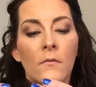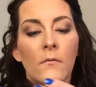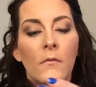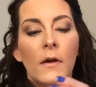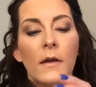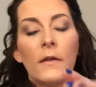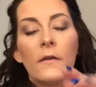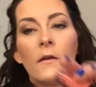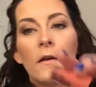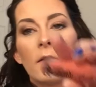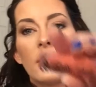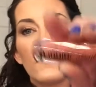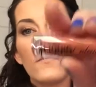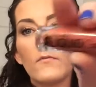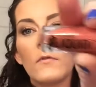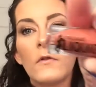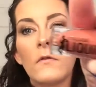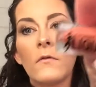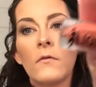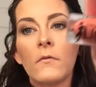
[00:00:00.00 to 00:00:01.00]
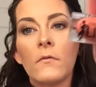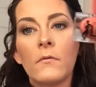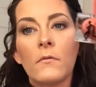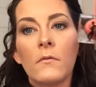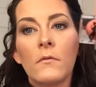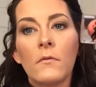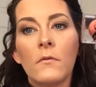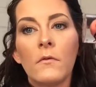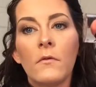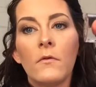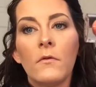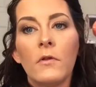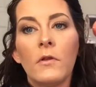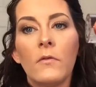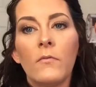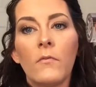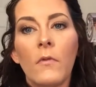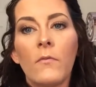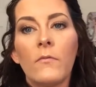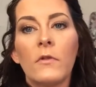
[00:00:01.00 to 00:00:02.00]
Why you got some little
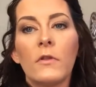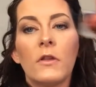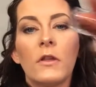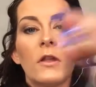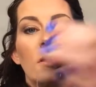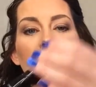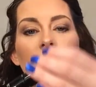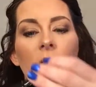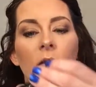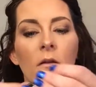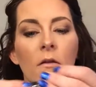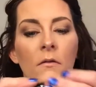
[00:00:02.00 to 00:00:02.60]
hoochie mama chick?